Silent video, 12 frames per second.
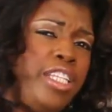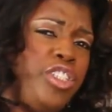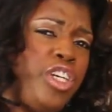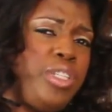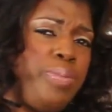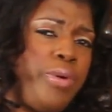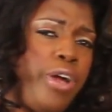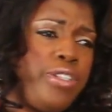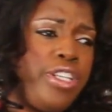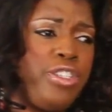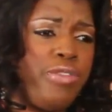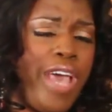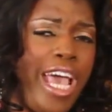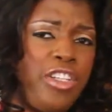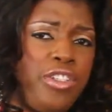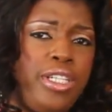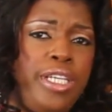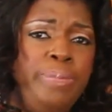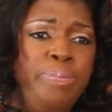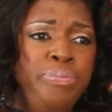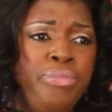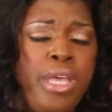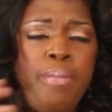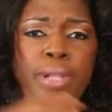is just a process of actually
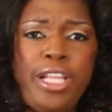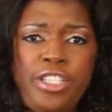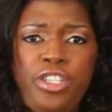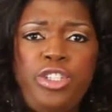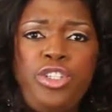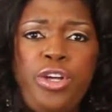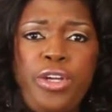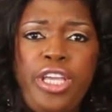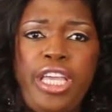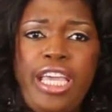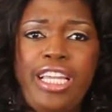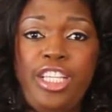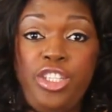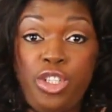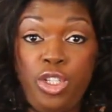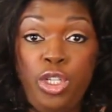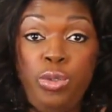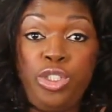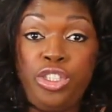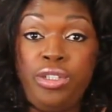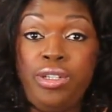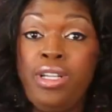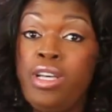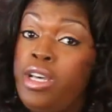placing your turkey in a
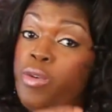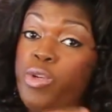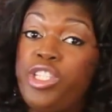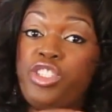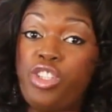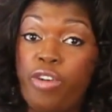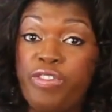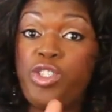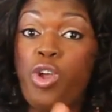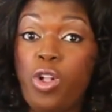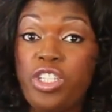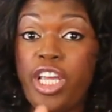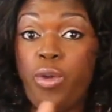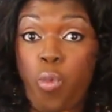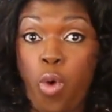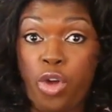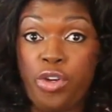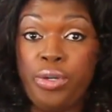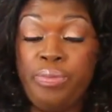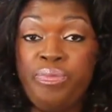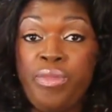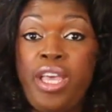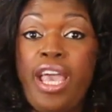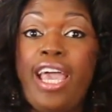solution of salt and water,
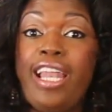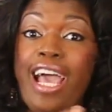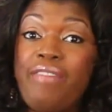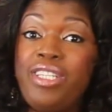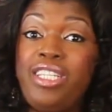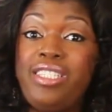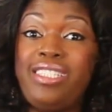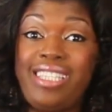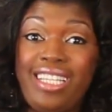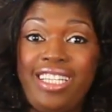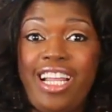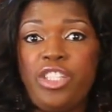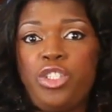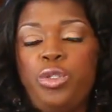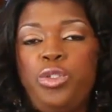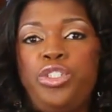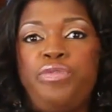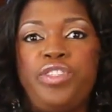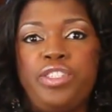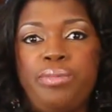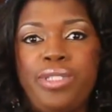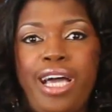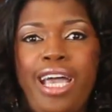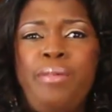and having it sit in that solution for some
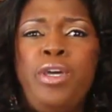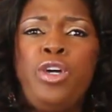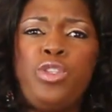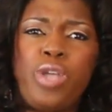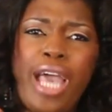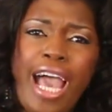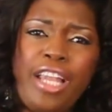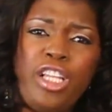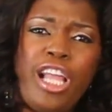time to add a